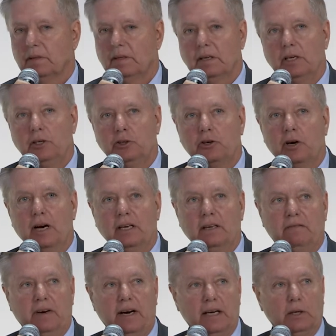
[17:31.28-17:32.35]
He's trying to
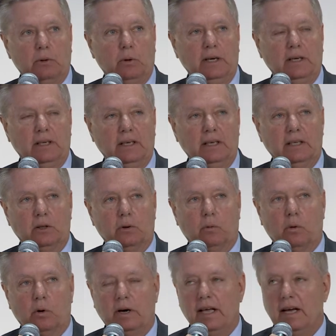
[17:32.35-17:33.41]
find a way to end the
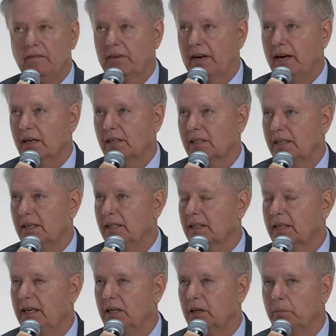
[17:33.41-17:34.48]
war in Afghanistan.
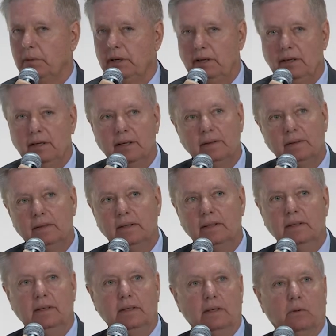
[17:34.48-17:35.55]
Count me in.
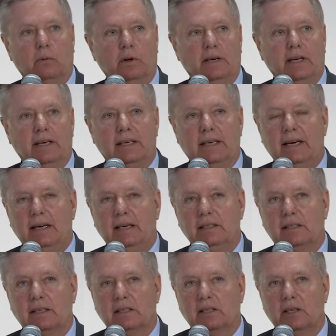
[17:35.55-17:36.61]
We're down to
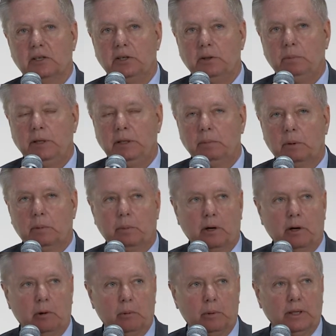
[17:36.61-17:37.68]
8,600 people
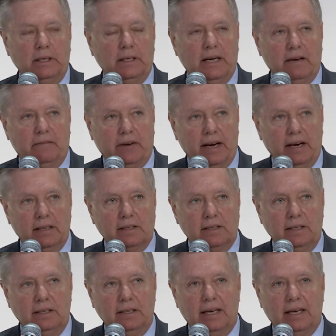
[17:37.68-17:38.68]
probably in Afghanistan.